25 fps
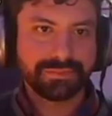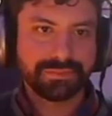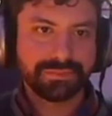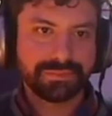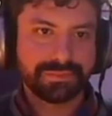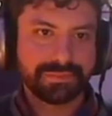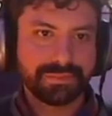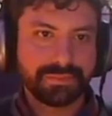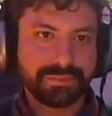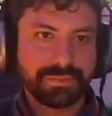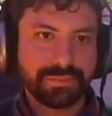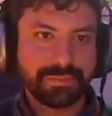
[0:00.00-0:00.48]

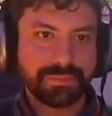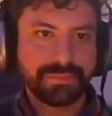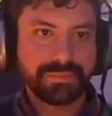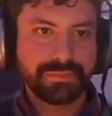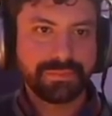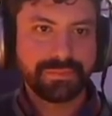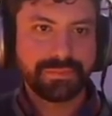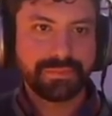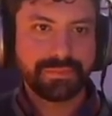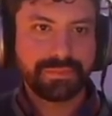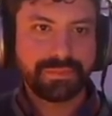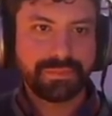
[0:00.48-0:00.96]

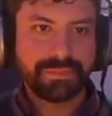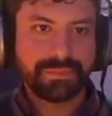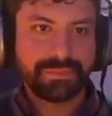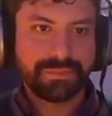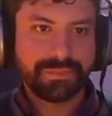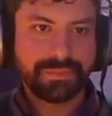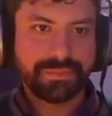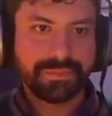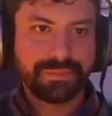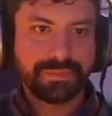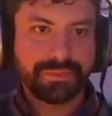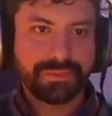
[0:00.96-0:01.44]

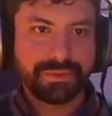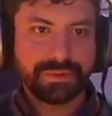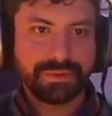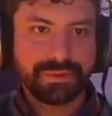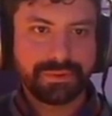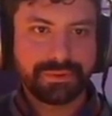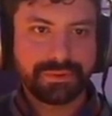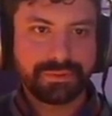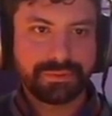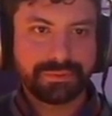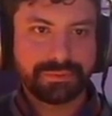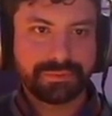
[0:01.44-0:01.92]

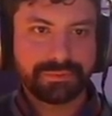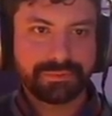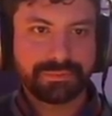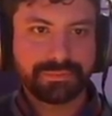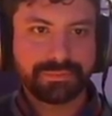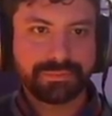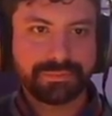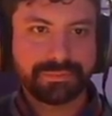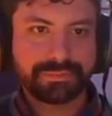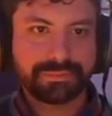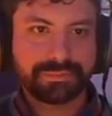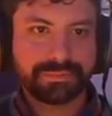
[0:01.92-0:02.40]

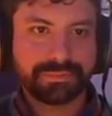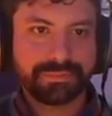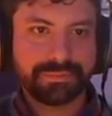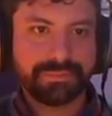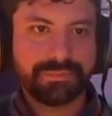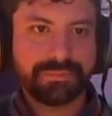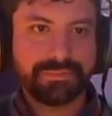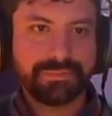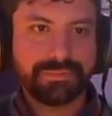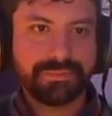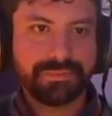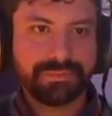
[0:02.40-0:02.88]

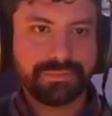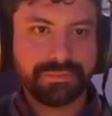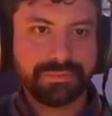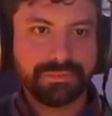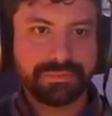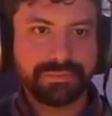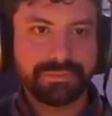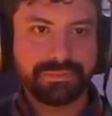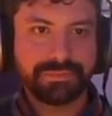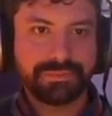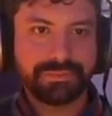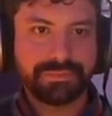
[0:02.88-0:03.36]

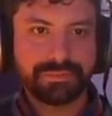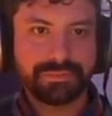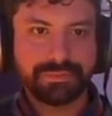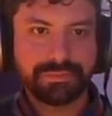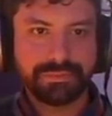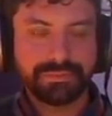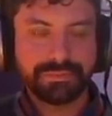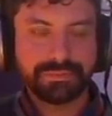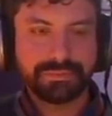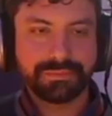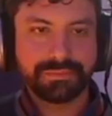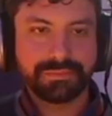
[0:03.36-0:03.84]

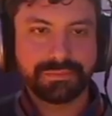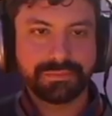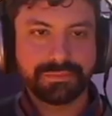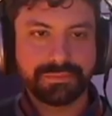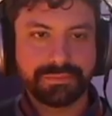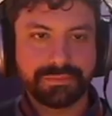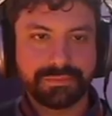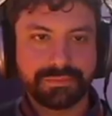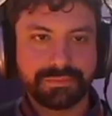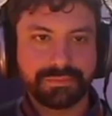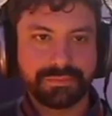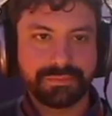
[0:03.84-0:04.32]

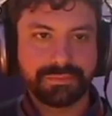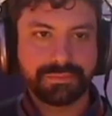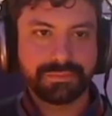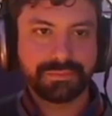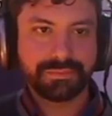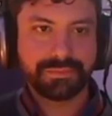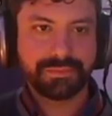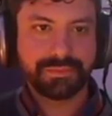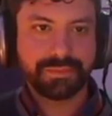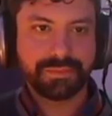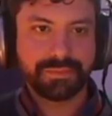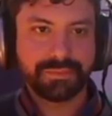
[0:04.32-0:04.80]

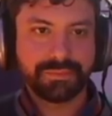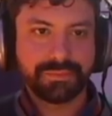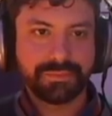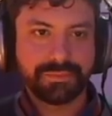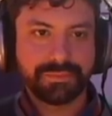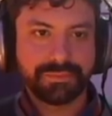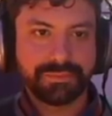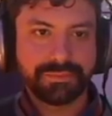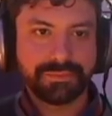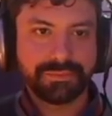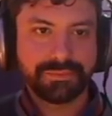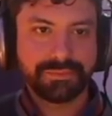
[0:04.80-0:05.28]
(silent)